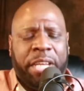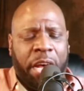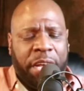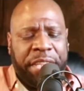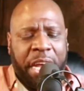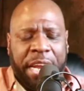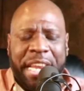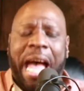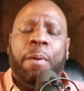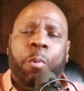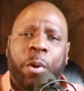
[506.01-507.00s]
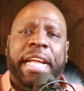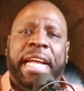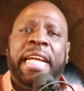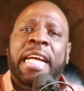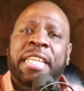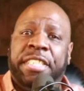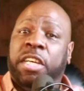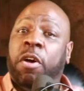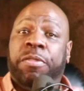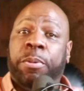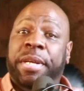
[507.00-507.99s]
They are. They are not willing to
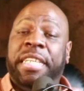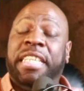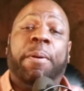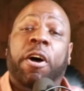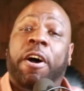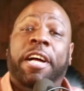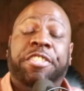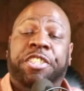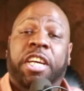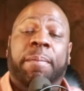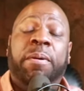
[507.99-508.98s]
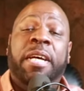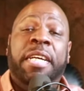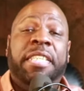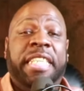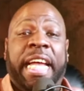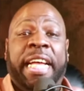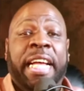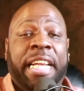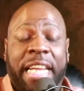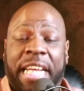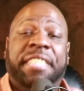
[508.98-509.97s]
go through any type of hardship. To take
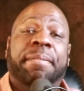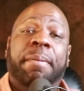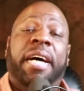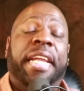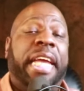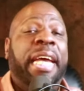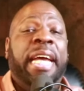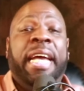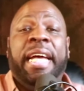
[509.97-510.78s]
less money,